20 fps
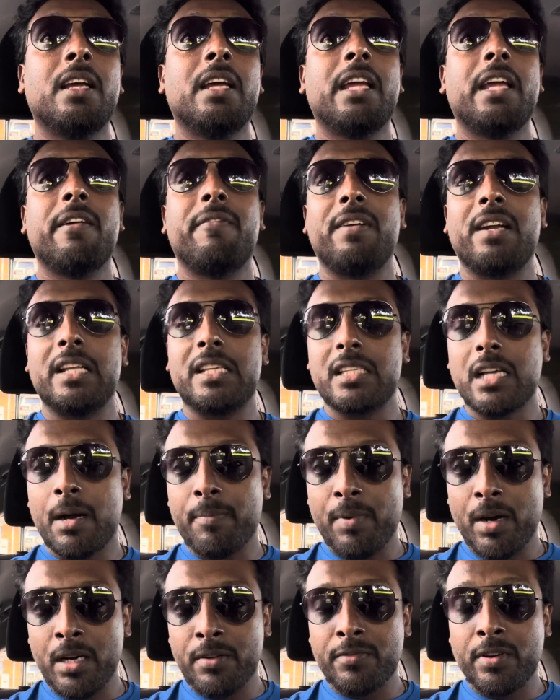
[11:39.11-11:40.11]
If it is
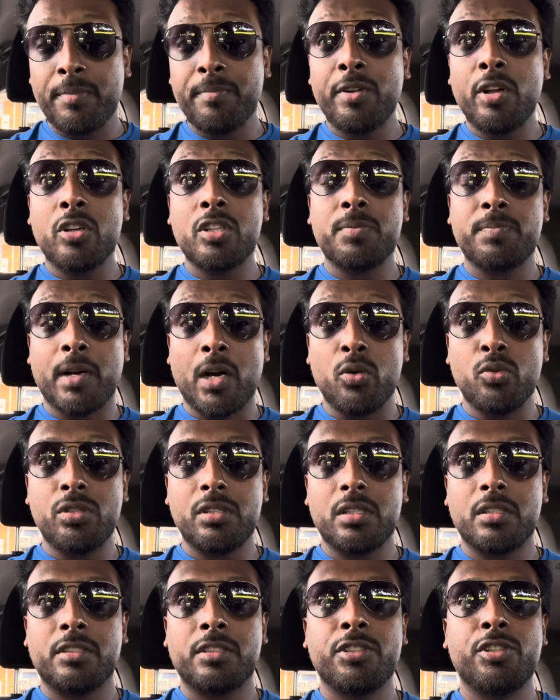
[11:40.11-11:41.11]
apart from your spouse,
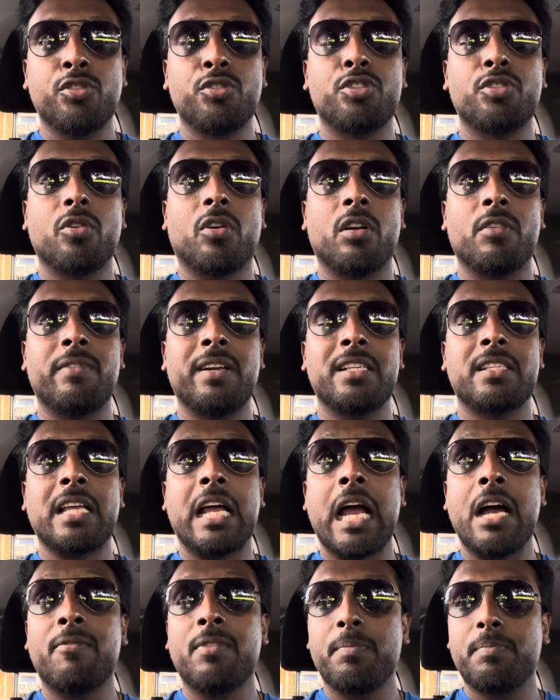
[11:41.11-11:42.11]
you should always
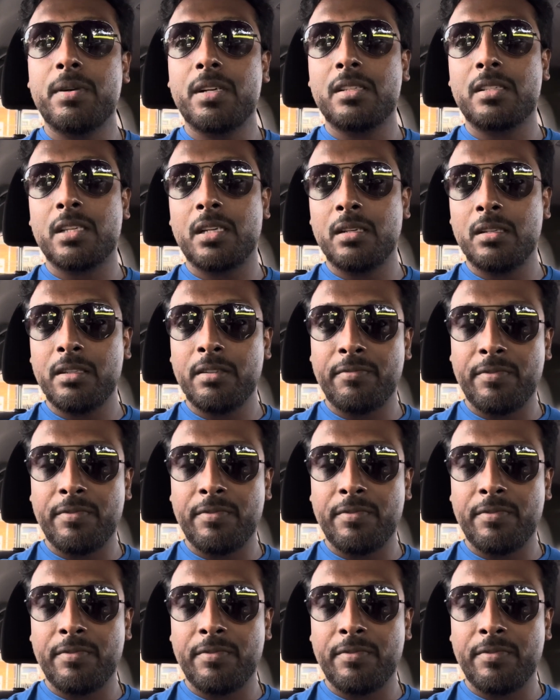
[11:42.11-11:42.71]
have a person